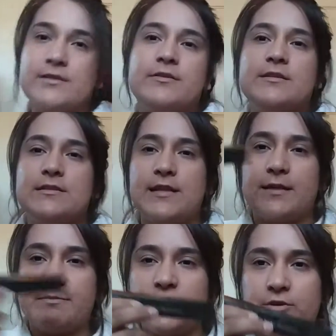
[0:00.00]
So this is
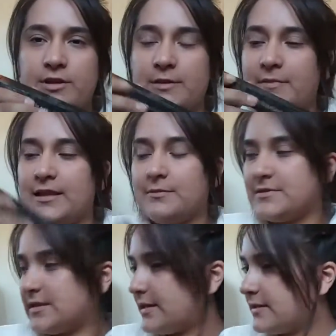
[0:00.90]
like totally my
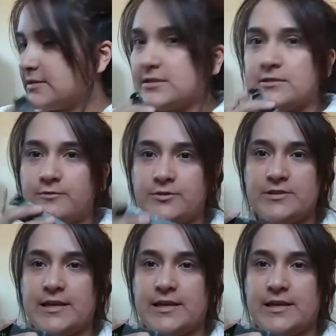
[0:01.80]
lipstick, and this is full